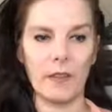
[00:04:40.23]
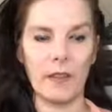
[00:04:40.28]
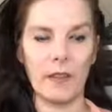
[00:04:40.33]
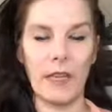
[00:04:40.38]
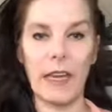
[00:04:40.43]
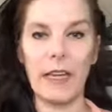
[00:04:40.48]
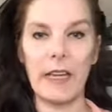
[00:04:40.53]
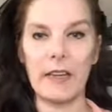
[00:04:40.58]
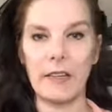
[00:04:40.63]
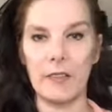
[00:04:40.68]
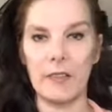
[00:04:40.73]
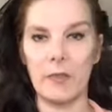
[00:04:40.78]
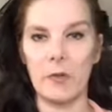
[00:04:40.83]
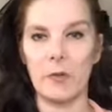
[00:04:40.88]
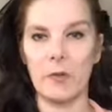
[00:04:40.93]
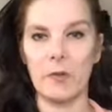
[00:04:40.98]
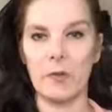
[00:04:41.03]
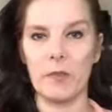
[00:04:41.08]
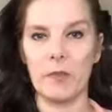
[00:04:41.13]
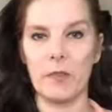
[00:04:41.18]
Case,
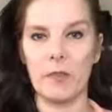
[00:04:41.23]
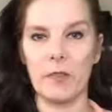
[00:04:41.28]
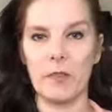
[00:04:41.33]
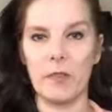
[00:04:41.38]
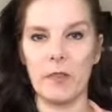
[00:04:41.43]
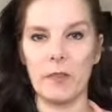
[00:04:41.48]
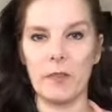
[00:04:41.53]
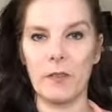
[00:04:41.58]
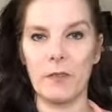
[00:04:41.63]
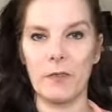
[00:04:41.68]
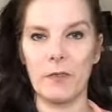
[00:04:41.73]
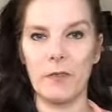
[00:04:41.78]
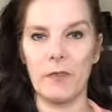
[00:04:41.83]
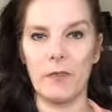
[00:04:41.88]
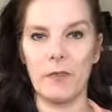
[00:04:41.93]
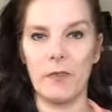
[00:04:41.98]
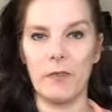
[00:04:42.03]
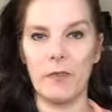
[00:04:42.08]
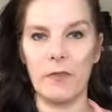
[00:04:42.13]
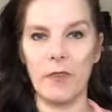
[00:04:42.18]
whose
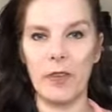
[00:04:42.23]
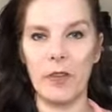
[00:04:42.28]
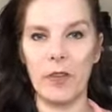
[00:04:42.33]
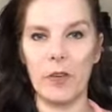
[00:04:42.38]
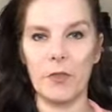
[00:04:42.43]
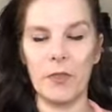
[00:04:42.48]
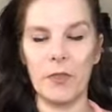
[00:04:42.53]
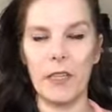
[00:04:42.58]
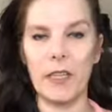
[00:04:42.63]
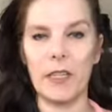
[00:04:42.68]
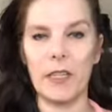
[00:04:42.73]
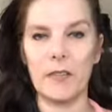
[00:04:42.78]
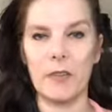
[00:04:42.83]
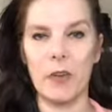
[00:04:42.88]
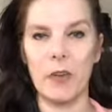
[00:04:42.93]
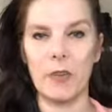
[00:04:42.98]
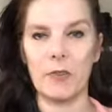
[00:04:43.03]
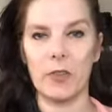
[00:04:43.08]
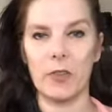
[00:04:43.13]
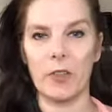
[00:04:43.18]
videos he does
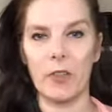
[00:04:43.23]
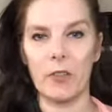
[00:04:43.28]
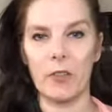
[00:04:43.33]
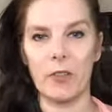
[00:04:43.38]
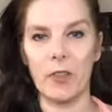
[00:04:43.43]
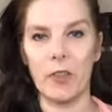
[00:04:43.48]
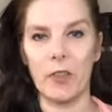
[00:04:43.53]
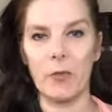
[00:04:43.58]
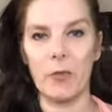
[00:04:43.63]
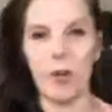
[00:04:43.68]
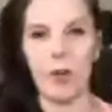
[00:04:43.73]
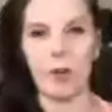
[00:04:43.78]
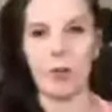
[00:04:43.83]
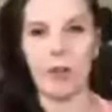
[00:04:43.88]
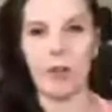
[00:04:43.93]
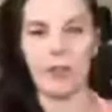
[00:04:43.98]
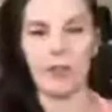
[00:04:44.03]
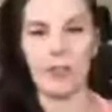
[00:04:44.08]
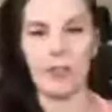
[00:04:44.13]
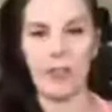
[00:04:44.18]
videos on YouTube called
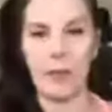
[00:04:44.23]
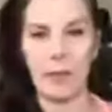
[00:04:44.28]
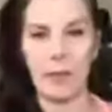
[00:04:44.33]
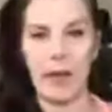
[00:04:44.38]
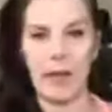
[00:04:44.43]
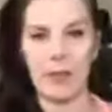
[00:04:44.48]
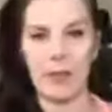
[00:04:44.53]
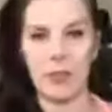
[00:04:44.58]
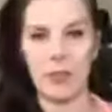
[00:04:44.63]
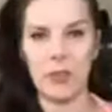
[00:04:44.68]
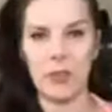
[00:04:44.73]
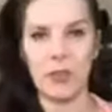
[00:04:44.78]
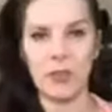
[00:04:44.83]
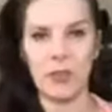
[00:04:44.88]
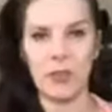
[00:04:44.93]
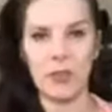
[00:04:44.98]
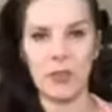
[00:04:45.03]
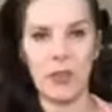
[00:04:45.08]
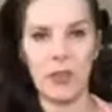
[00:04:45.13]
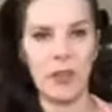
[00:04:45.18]
Everyday
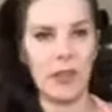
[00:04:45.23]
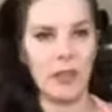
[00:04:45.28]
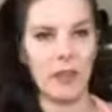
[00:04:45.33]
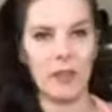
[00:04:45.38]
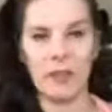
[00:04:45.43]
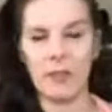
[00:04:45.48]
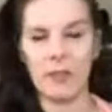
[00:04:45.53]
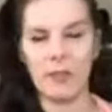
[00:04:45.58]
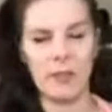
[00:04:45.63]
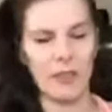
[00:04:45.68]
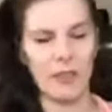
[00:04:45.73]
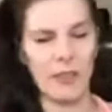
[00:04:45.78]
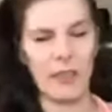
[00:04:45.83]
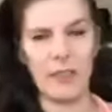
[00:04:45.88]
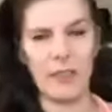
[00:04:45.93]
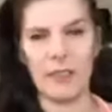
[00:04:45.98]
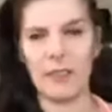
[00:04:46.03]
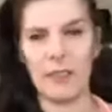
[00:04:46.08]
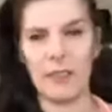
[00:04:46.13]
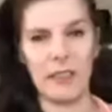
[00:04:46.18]
Masters.
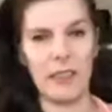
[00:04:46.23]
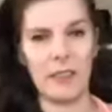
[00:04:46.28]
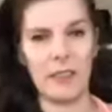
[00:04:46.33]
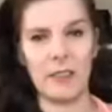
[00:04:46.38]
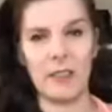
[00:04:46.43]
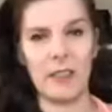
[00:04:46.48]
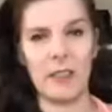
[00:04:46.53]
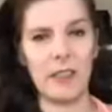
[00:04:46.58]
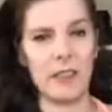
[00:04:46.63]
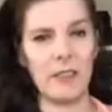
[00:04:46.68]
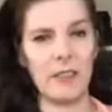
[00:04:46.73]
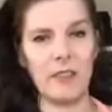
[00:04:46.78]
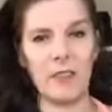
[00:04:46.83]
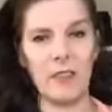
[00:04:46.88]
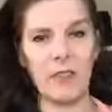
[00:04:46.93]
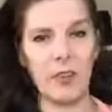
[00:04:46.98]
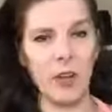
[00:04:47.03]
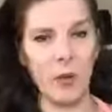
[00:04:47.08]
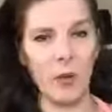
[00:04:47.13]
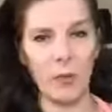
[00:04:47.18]
He's he does these
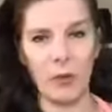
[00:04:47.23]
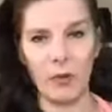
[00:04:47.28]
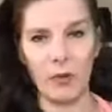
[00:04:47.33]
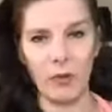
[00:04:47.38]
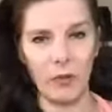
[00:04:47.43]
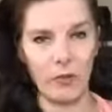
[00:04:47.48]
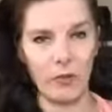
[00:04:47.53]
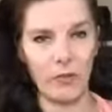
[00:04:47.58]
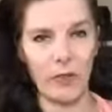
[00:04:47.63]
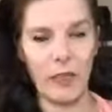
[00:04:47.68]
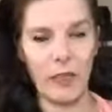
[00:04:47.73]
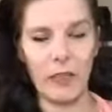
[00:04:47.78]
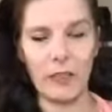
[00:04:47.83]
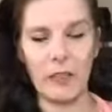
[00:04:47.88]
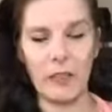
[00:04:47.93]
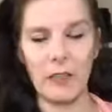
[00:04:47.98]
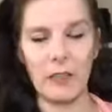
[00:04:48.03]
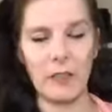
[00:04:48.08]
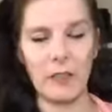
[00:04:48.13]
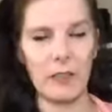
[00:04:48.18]
phenomenal
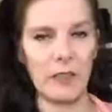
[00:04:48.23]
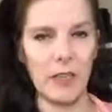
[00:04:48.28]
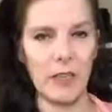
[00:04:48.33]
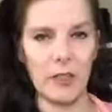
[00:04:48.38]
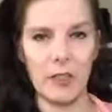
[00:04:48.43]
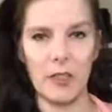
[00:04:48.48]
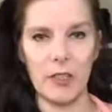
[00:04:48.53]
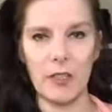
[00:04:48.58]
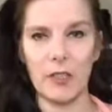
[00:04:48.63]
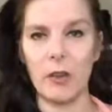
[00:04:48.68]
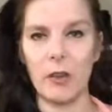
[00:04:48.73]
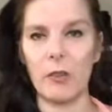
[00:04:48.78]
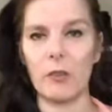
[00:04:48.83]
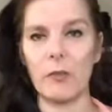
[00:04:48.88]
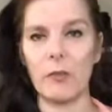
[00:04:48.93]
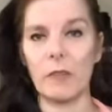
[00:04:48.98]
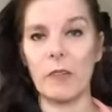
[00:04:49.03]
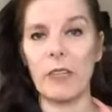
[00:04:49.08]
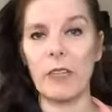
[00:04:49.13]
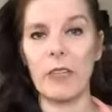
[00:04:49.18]
healing sessions called
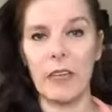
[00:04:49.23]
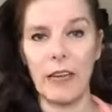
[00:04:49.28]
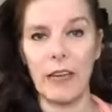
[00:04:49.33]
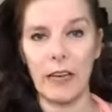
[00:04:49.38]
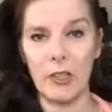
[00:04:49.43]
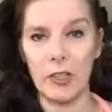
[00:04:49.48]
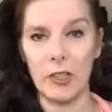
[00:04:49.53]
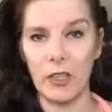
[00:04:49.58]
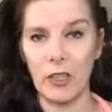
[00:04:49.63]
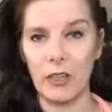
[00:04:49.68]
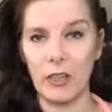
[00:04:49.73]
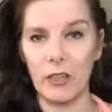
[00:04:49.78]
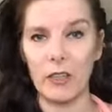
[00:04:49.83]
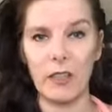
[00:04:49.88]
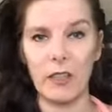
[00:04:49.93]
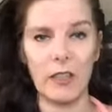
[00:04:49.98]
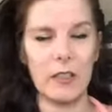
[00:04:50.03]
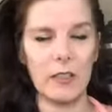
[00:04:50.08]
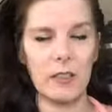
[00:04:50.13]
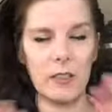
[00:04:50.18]
the Reconnection.
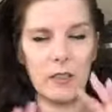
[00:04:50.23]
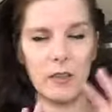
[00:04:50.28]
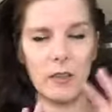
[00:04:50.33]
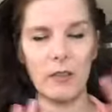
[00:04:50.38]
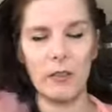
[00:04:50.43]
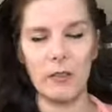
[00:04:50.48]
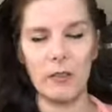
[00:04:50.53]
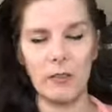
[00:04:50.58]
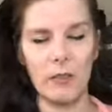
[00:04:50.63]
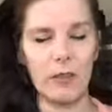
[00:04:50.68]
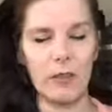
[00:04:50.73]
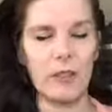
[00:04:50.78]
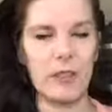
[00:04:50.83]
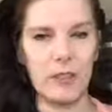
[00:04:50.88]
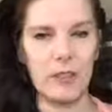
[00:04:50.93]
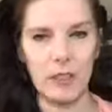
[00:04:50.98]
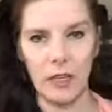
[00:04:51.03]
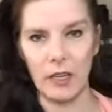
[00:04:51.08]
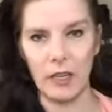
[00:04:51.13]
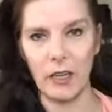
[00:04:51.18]
It's
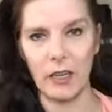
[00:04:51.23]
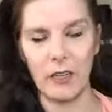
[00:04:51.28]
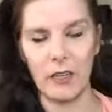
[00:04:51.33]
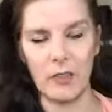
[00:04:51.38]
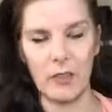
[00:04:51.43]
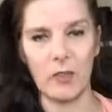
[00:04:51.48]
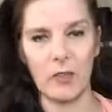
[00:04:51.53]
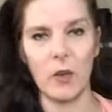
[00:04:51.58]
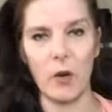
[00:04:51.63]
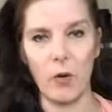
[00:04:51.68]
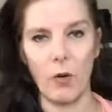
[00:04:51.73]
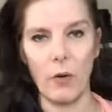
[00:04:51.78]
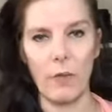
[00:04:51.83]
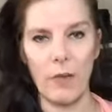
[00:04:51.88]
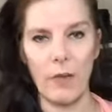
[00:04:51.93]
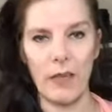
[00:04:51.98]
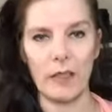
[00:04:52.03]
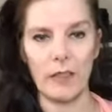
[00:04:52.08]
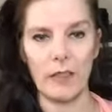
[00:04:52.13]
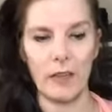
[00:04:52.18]
stunning. It's so
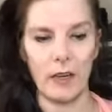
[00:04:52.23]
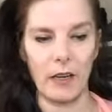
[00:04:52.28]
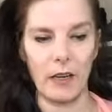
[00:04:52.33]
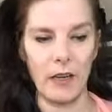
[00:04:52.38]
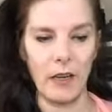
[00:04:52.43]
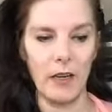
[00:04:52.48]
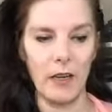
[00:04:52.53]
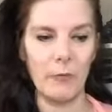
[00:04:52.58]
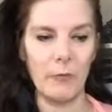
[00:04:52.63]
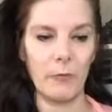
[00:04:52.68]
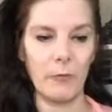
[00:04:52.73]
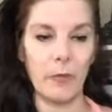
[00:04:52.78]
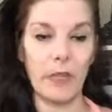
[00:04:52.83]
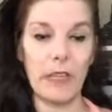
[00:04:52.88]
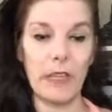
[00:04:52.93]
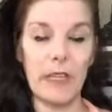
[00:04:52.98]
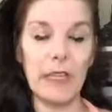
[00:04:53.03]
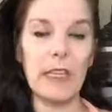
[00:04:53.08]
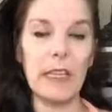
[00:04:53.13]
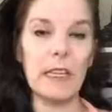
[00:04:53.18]
amazing. But
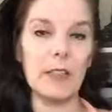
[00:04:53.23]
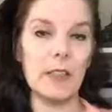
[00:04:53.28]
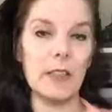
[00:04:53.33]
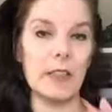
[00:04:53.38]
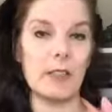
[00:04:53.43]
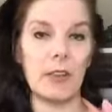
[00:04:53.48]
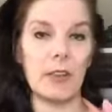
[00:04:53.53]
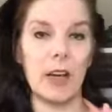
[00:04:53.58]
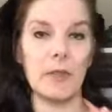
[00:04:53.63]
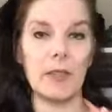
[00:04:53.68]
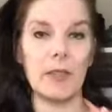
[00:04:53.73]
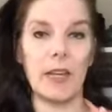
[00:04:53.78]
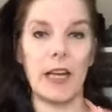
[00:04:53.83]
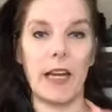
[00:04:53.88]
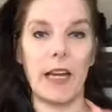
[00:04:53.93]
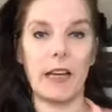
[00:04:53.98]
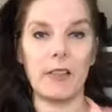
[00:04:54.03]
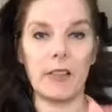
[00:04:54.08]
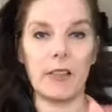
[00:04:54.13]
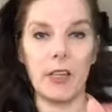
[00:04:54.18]
he describes it
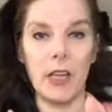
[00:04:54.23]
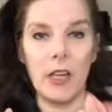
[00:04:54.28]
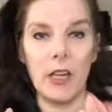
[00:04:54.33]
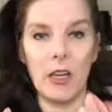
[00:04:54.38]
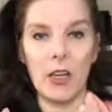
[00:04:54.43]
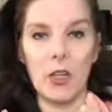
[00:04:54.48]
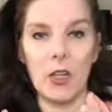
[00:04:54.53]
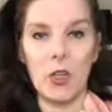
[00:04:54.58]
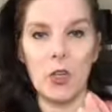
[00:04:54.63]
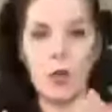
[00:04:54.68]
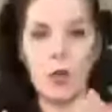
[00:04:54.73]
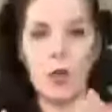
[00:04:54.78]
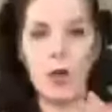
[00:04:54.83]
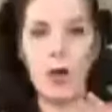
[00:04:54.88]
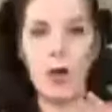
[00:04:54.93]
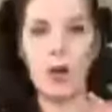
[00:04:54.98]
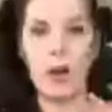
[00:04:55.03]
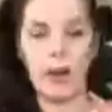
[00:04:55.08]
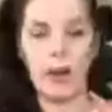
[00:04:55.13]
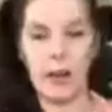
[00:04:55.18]
as you
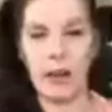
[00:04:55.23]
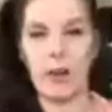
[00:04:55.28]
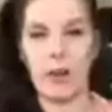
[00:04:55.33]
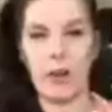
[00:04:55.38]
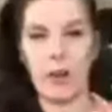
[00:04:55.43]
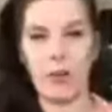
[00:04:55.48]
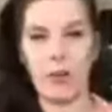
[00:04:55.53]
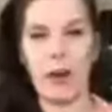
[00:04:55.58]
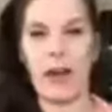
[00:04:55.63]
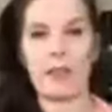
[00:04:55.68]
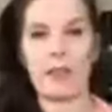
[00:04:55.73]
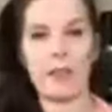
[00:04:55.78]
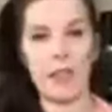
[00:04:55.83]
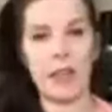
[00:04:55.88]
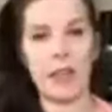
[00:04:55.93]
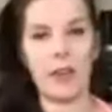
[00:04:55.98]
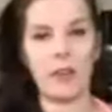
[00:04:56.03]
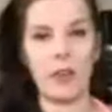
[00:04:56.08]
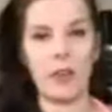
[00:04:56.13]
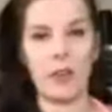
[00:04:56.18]
are an aircraft
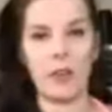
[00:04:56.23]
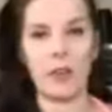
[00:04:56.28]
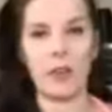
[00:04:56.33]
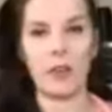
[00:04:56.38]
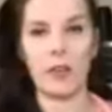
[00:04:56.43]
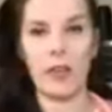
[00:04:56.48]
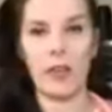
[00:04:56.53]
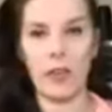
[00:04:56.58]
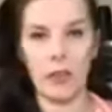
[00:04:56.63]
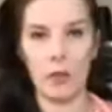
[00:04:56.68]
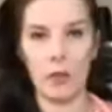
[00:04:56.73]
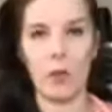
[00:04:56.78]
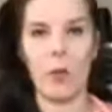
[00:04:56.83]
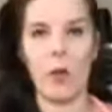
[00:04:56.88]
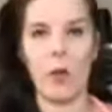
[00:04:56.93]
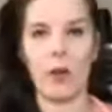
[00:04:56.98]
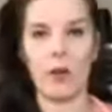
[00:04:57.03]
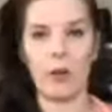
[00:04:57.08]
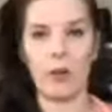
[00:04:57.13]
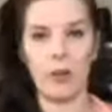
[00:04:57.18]
carrier in the
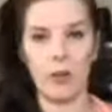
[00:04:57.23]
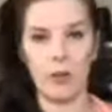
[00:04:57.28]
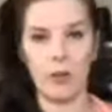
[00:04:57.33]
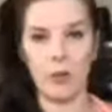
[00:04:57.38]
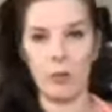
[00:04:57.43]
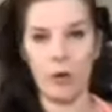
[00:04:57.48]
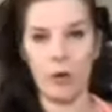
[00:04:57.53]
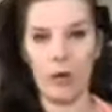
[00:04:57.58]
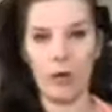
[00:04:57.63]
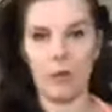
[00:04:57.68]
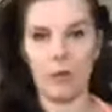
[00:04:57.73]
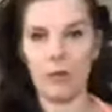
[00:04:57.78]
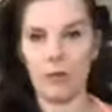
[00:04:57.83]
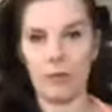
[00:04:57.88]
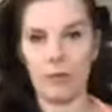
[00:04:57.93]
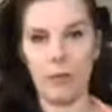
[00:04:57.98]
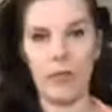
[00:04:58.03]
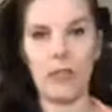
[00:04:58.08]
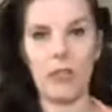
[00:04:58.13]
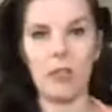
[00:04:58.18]
water. You're one of those
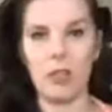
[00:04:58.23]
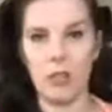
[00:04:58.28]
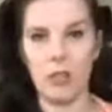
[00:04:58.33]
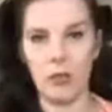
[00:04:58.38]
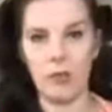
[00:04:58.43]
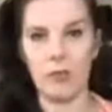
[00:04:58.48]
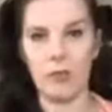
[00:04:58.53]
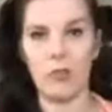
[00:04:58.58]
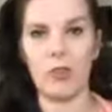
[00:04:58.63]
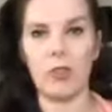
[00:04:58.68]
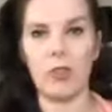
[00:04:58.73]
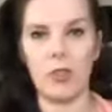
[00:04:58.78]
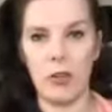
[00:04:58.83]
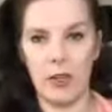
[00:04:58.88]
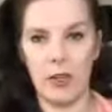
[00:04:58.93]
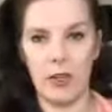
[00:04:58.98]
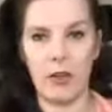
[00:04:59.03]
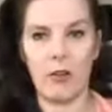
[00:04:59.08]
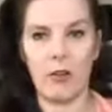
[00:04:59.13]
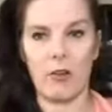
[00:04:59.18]
big, huge
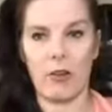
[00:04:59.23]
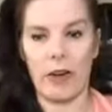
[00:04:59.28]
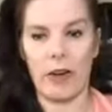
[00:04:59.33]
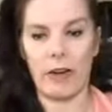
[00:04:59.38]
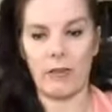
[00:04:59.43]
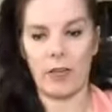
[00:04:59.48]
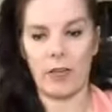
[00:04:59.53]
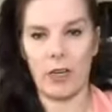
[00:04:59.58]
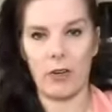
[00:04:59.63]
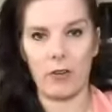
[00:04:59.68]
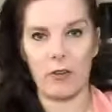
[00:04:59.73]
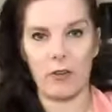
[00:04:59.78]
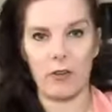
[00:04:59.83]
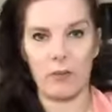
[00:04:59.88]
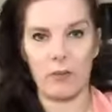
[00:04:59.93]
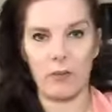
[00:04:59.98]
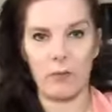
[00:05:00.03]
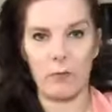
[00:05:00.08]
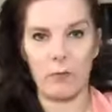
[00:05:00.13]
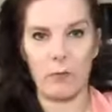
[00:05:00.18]
aircraft
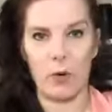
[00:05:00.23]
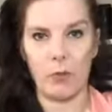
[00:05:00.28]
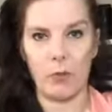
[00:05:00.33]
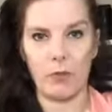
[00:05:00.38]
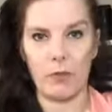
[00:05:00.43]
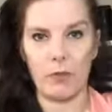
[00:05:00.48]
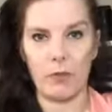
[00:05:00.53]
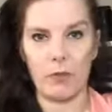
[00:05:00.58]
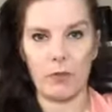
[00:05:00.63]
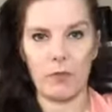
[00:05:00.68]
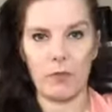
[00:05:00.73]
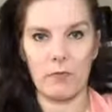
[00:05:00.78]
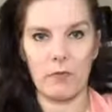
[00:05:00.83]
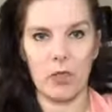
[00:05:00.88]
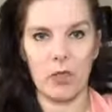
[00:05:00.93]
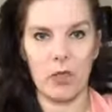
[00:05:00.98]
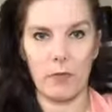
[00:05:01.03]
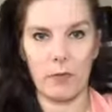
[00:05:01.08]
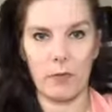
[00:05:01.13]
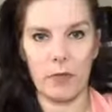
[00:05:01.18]
carrier boats,
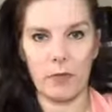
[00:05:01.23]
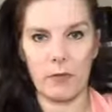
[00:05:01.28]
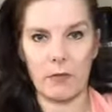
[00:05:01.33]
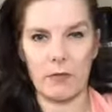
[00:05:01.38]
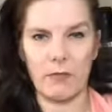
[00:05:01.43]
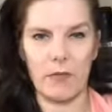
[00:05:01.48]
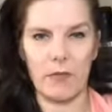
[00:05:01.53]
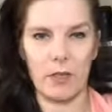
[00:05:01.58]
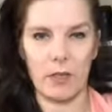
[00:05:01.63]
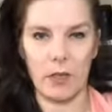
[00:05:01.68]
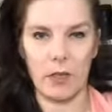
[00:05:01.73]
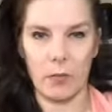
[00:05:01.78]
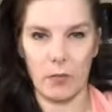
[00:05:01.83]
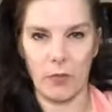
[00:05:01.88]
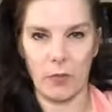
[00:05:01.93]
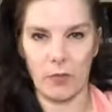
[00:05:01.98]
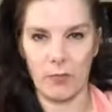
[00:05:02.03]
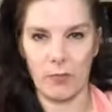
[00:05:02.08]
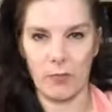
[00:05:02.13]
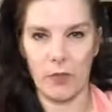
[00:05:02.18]
ships. It's not a boat.